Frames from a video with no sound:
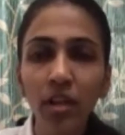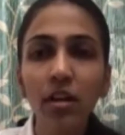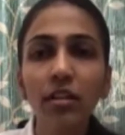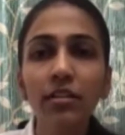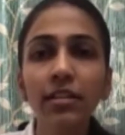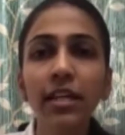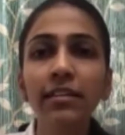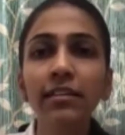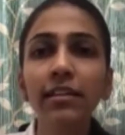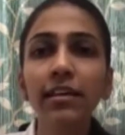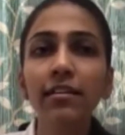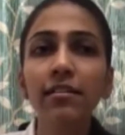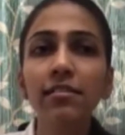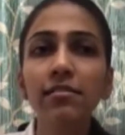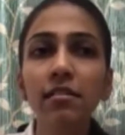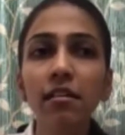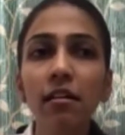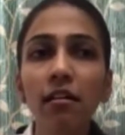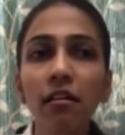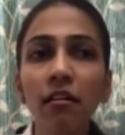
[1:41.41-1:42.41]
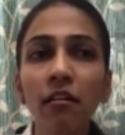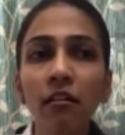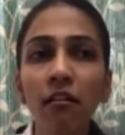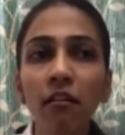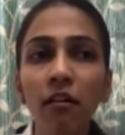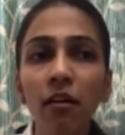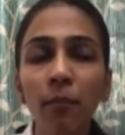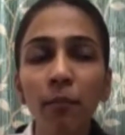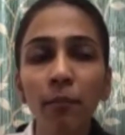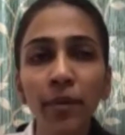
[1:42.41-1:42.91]
Then there is
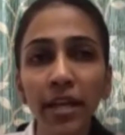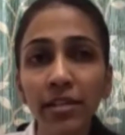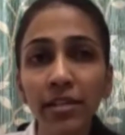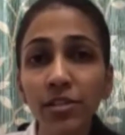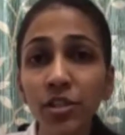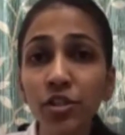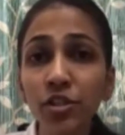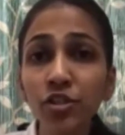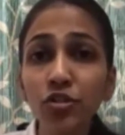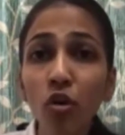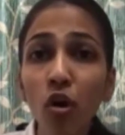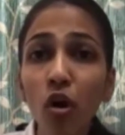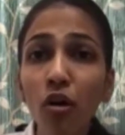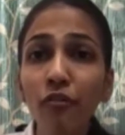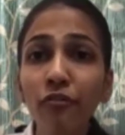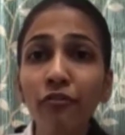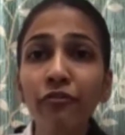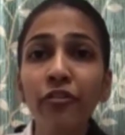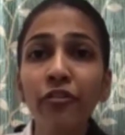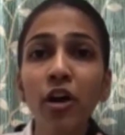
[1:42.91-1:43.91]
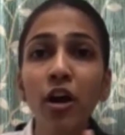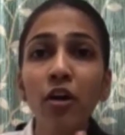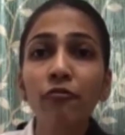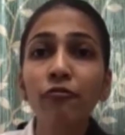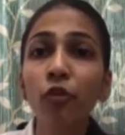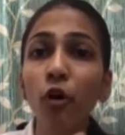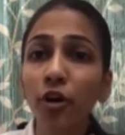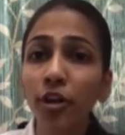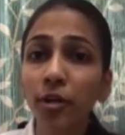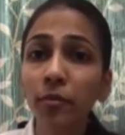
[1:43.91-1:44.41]
presence of
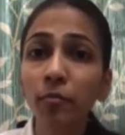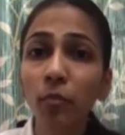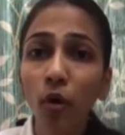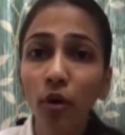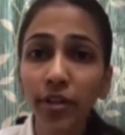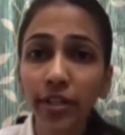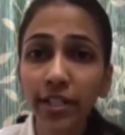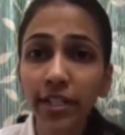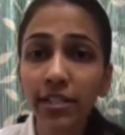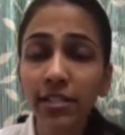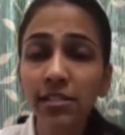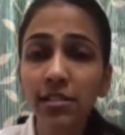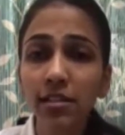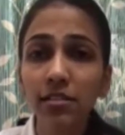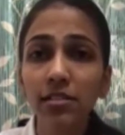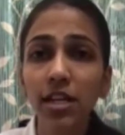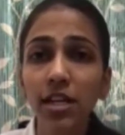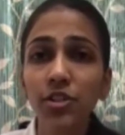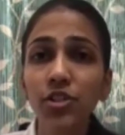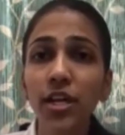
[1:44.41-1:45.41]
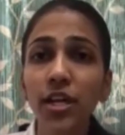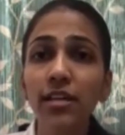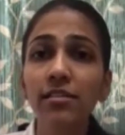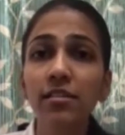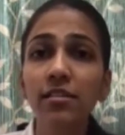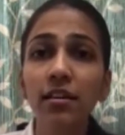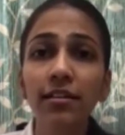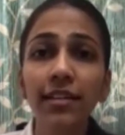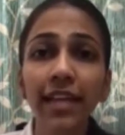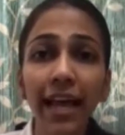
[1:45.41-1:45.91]
foreign bodies such as
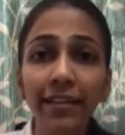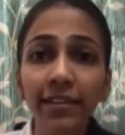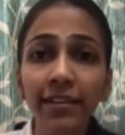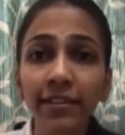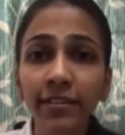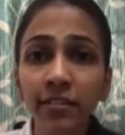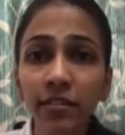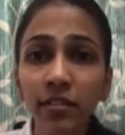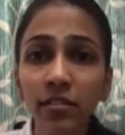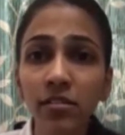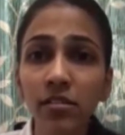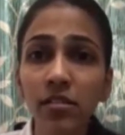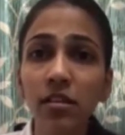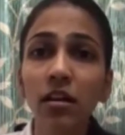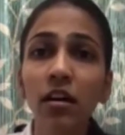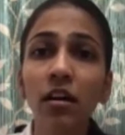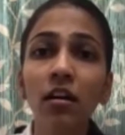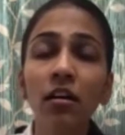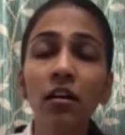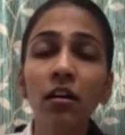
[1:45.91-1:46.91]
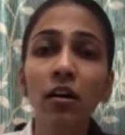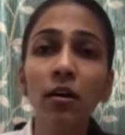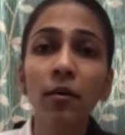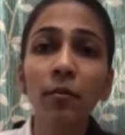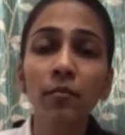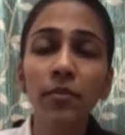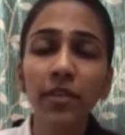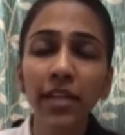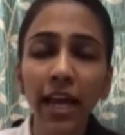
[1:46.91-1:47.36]
catheters or